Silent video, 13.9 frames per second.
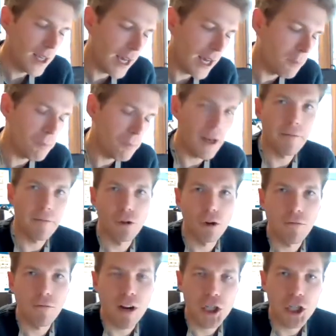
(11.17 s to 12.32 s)
and a bit of a
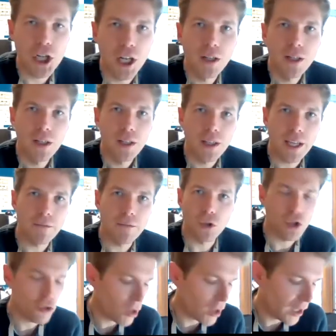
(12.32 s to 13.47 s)
refresher if you're
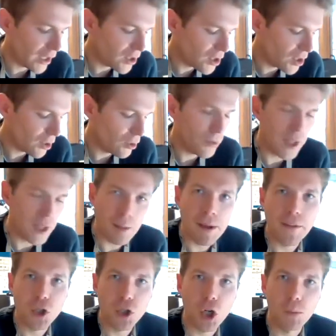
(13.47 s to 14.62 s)
struggling to think
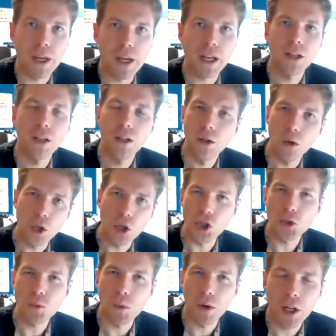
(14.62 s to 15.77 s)
about the topic or you
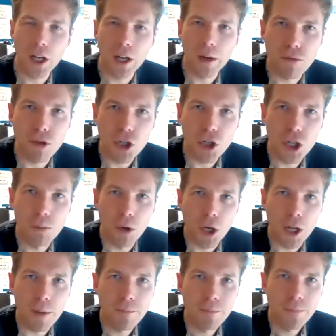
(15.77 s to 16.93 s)
just want to kind of brush up on
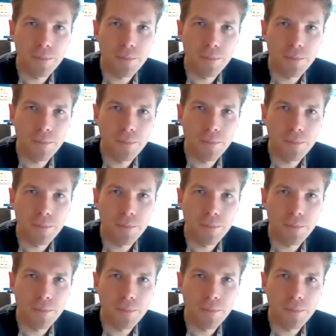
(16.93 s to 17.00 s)
it.